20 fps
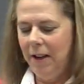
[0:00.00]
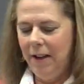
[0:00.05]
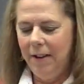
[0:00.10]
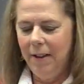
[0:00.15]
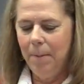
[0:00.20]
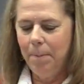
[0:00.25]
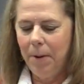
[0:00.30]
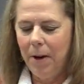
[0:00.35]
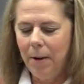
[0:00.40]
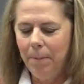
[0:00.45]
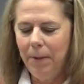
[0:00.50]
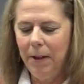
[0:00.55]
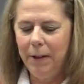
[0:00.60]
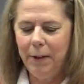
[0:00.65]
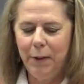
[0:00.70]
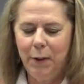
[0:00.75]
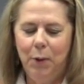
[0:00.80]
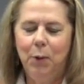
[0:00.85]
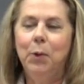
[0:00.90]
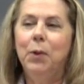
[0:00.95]
in the public
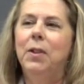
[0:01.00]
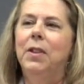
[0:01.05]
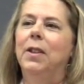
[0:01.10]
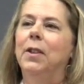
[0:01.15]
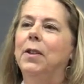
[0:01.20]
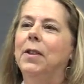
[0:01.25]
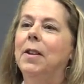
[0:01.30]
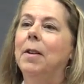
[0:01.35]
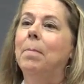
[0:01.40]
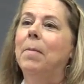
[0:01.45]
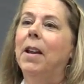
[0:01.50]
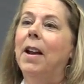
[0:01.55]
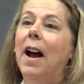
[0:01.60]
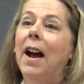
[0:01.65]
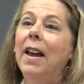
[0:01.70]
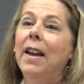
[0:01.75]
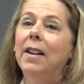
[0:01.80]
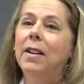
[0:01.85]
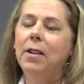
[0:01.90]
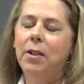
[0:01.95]
school system that
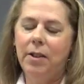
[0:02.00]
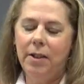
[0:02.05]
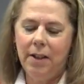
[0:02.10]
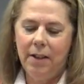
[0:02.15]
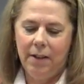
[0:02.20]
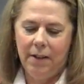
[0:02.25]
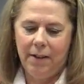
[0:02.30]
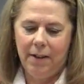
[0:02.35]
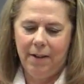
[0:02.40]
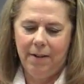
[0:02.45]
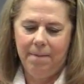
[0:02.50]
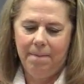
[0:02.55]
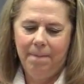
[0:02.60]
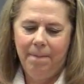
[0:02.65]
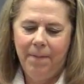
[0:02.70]
I had attended.